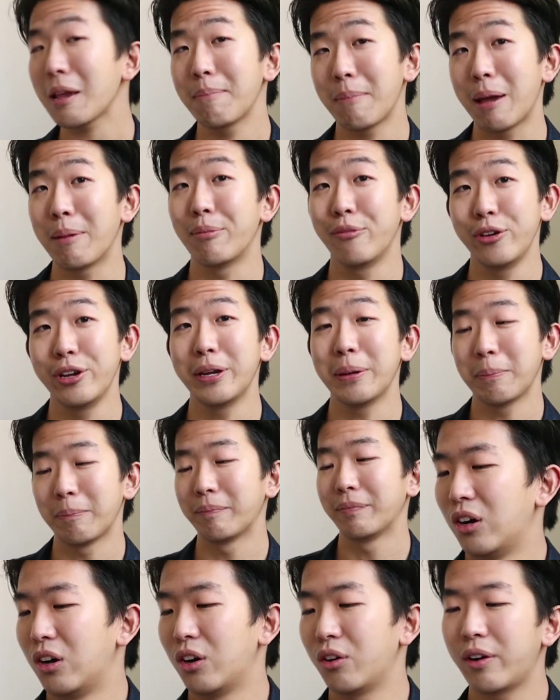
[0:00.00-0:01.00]
memory.
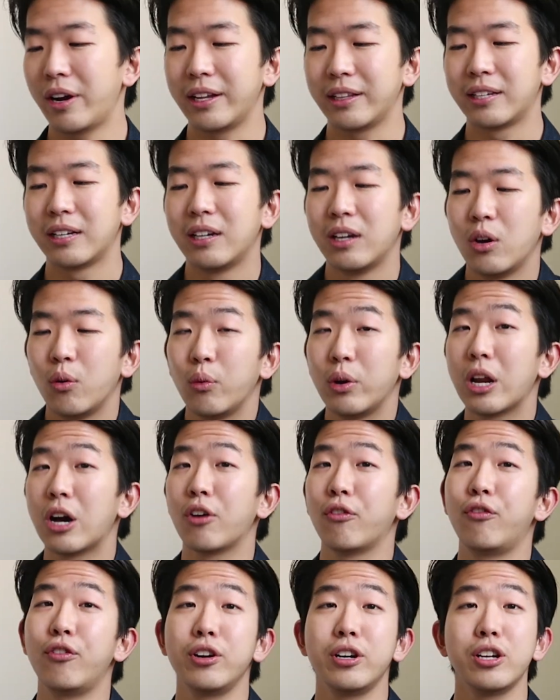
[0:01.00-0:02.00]
Alright,
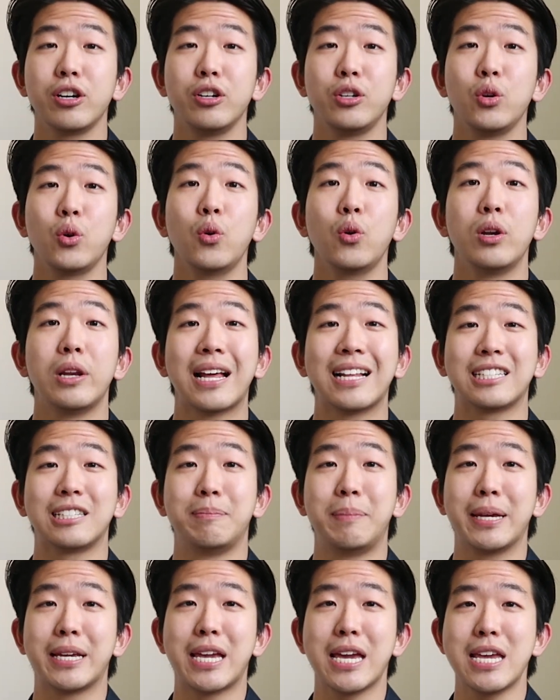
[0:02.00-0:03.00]
without further ado, let's
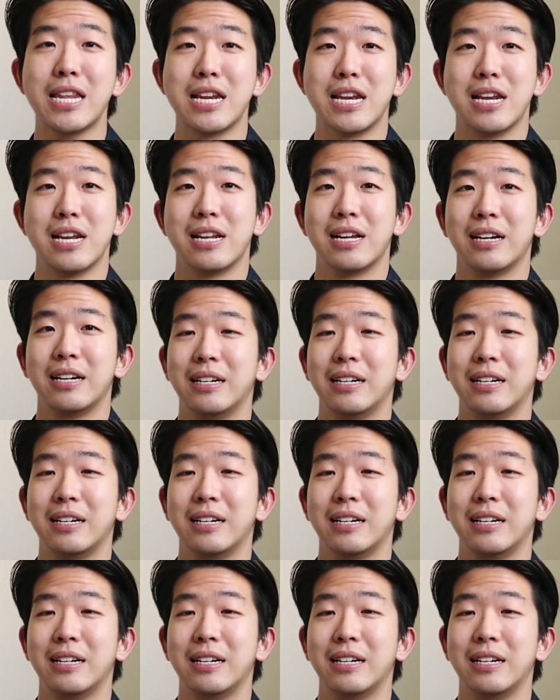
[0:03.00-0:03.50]
begin.